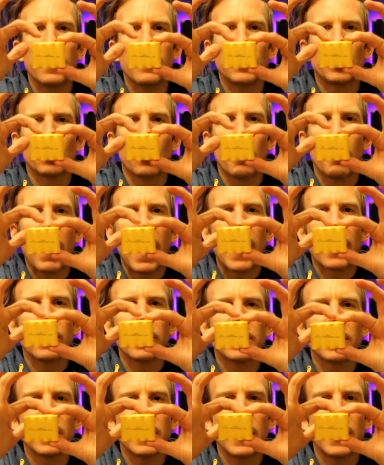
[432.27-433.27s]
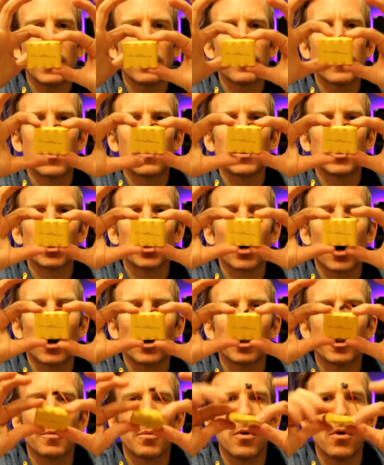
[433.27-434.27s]
individual batteries in here that are
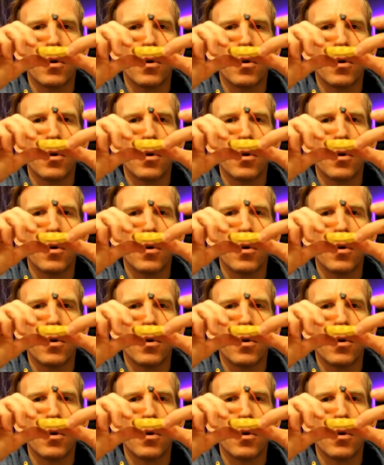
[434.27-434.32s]
rechargeable.